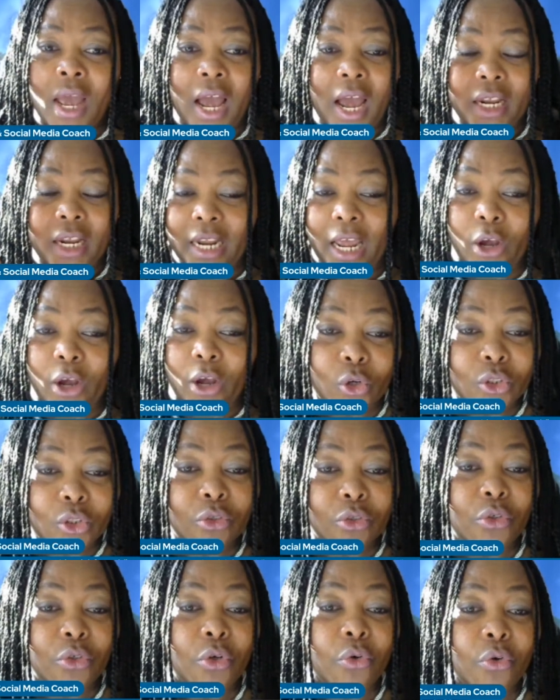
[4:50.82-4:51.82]
and I
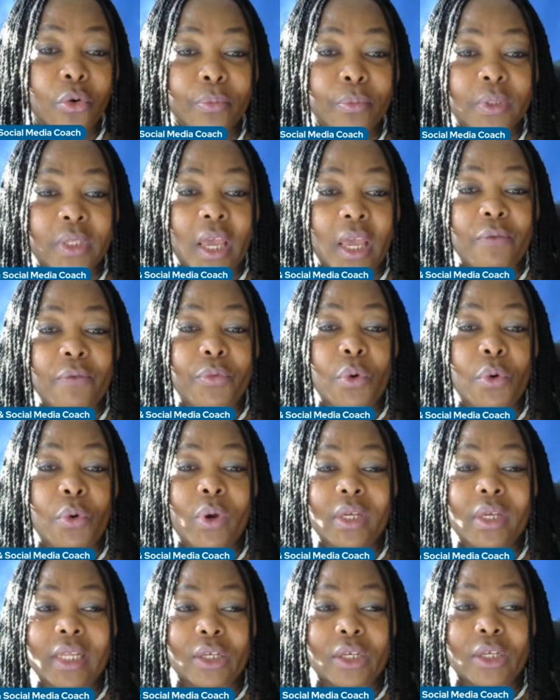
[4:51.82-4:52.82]
host rooms every
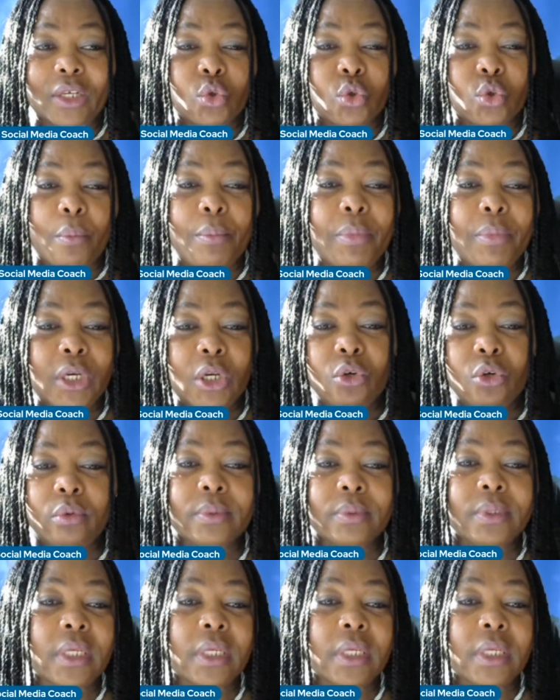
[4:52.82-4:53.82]
week. There's so many
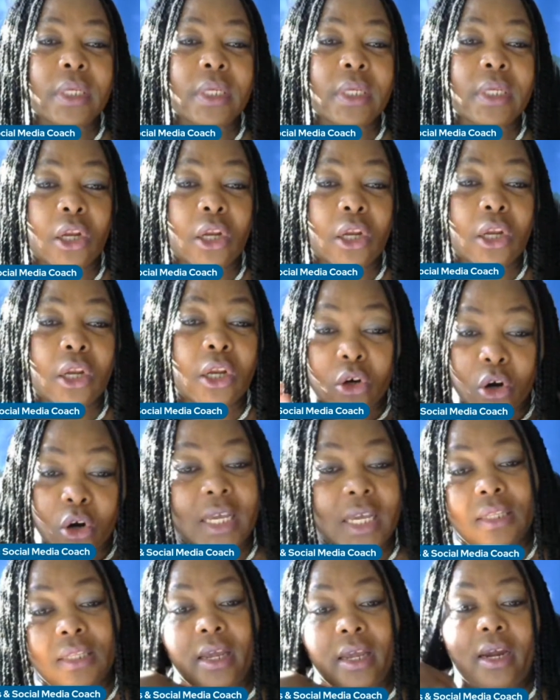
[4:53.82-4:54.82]
rooms, a lot of
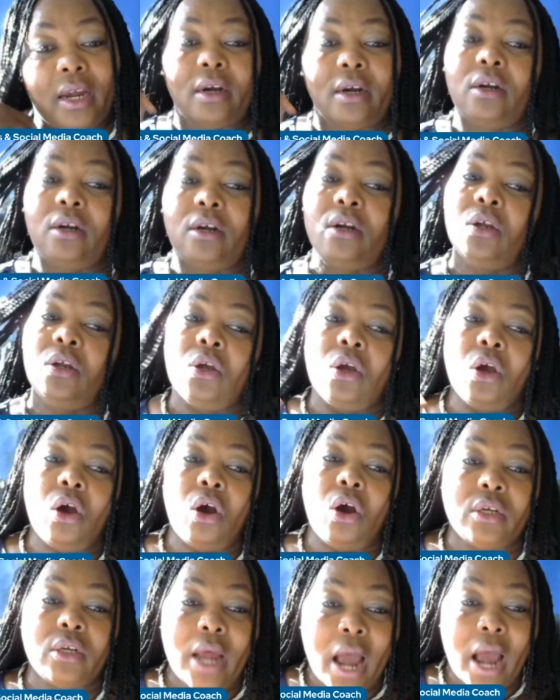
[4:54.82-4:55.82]
contents in there
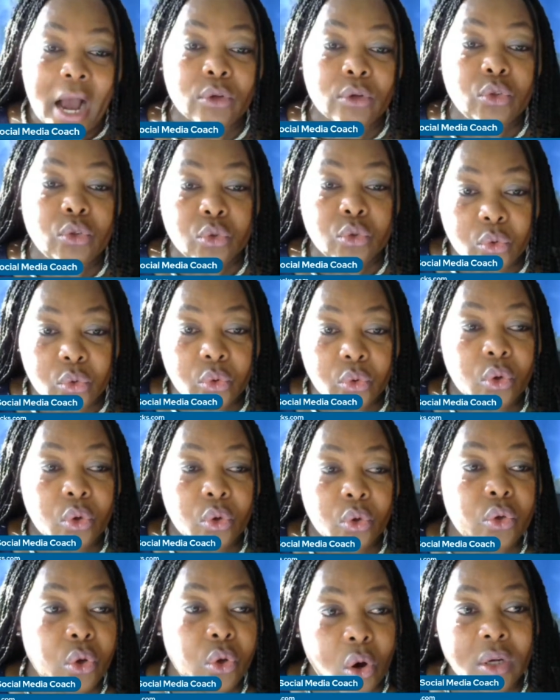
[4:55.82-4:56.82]
on how to grow your
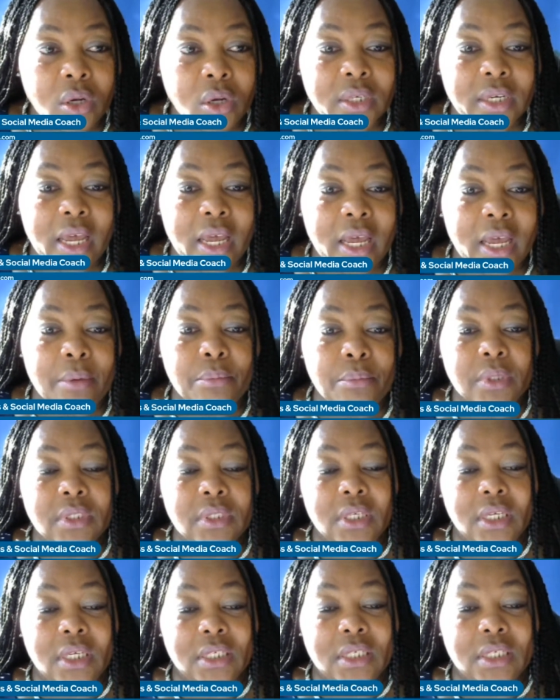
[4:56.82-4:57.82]
online business,
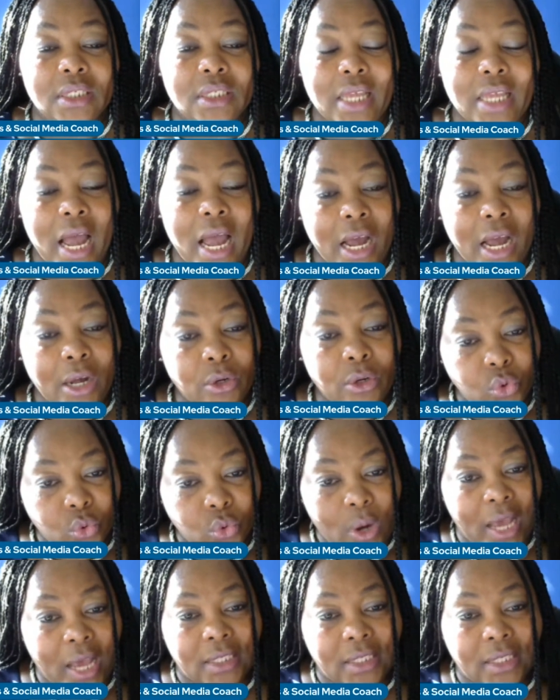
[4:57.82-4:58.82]
how to accept
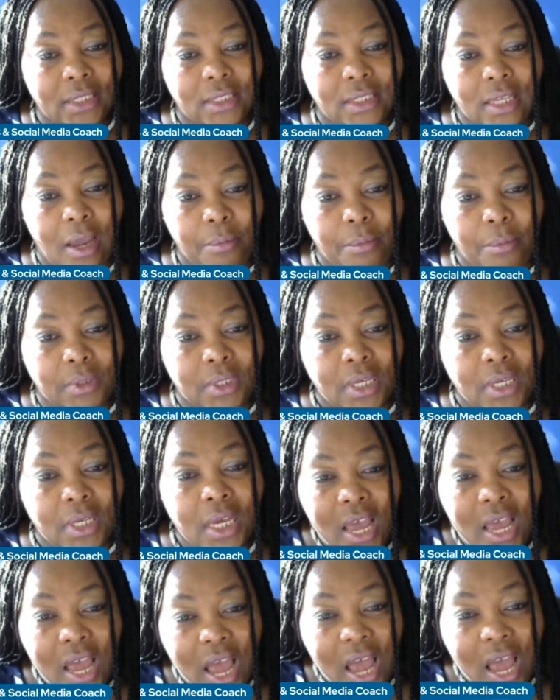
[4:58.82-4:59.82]
and
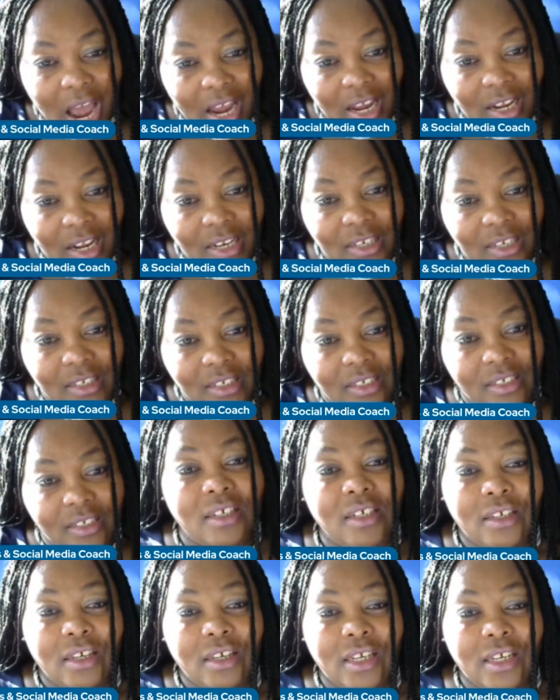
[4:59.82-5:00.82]
fit
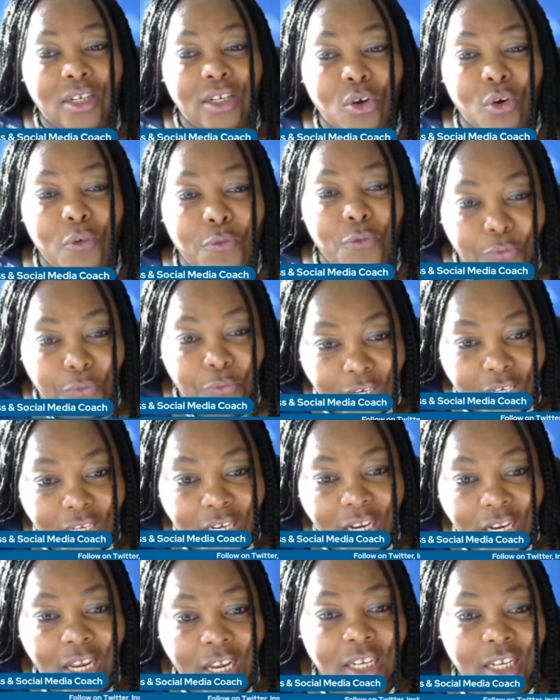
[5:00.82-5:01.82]
into this new
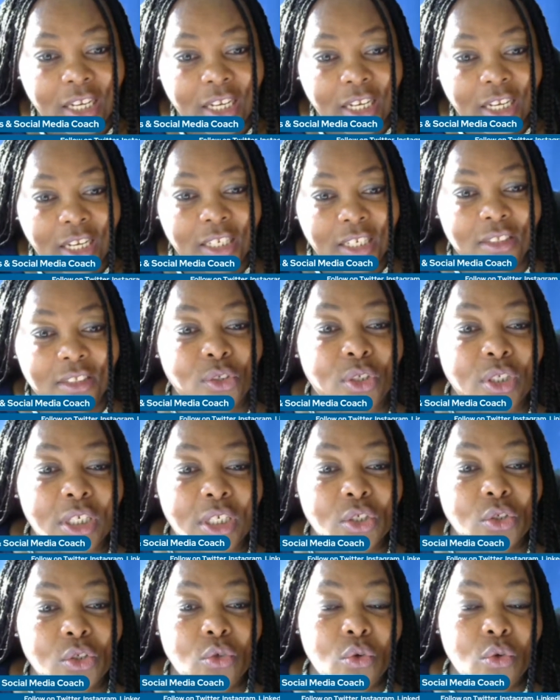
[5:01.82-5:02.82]
world. So
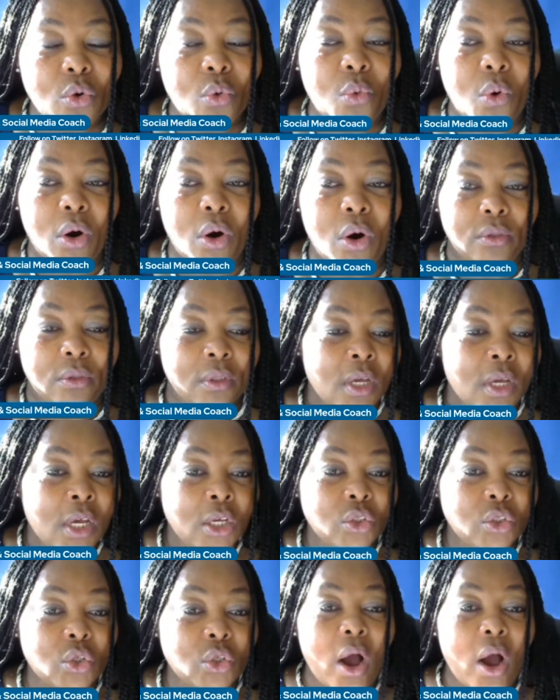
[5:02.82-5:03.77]
I have that as well.